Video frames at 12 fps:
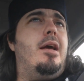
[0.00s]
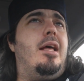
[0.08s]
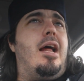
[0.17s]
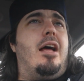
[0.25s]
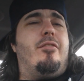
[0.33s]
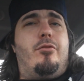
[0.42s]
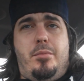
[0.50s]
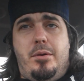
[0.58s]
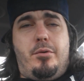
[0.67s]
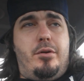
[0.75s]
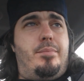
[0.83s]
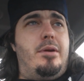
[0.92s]
And I
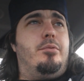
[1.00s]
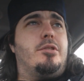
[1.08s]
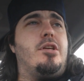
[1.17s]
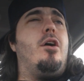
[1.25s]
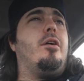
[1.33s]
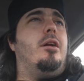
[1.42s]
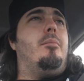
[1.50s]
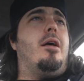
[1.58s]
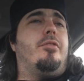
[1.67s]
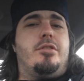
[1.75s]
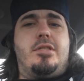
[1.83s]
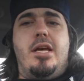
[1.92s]
remembered people talking
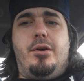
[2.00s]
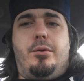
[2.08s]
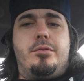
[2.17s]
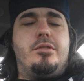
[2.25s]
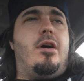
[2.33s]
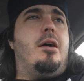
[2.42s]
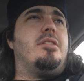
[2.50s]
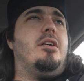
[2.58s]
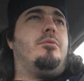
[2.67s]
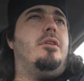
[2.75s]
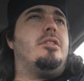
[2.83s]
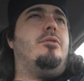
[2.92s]
about the sale, so I was
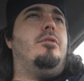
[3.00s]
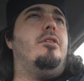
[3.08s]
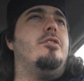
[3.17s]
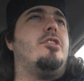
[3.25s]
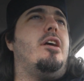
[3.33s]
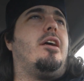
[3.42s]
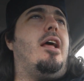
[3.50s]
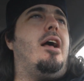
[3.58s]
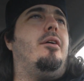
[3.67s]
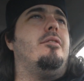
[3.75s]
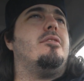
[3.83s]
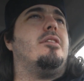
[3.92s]
like, well, let's go in here and check it
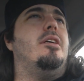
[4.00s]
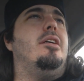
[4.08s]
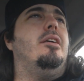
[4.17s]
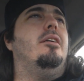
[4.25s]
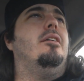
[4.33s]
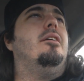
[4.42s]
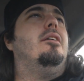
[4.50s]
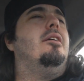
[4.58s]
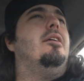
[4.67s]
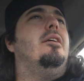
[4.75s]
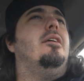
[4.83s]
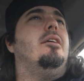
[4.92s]
out and see
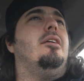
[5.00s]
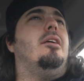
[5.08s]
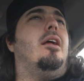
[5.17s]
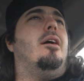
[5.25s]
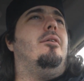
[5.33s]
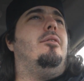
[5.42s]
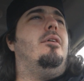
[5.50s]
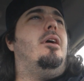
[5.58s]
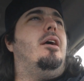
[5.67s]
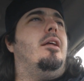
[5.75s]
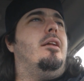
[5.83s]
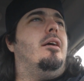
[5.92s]
you know,
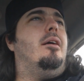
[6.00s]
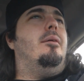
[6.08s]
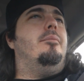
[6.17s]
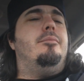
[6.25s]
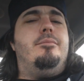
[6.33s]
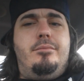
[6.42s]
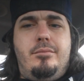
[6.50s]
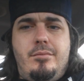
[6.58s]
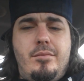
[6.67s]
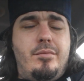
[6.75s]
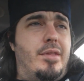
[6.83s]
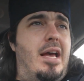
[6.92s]
and um,
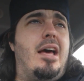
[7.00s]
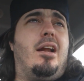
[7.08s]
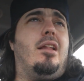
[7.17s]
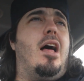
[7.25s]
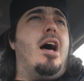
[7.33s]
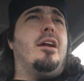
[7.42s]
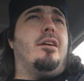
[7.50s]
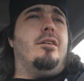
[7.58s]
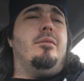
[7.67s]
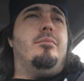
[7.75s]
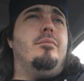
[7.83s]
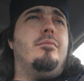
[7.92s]
they had a lot of
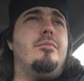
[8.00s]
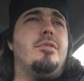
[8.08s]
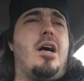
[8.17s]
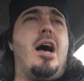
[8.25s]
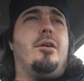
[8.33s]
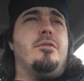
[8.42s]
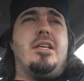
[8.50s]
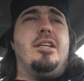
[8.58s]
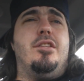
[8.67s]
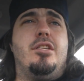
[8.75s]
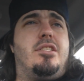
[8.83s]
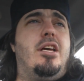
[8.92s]
good titles. They,
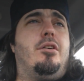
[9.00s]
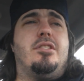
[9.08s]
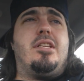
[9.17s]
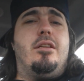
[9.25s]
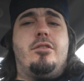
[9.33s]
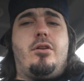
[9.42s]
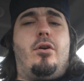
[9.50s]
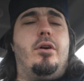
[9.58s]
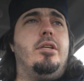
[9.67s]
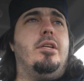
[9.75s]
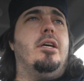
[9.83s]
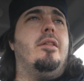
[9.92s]
the sale just hadn't
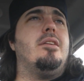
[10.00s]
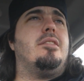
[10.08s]
started yet.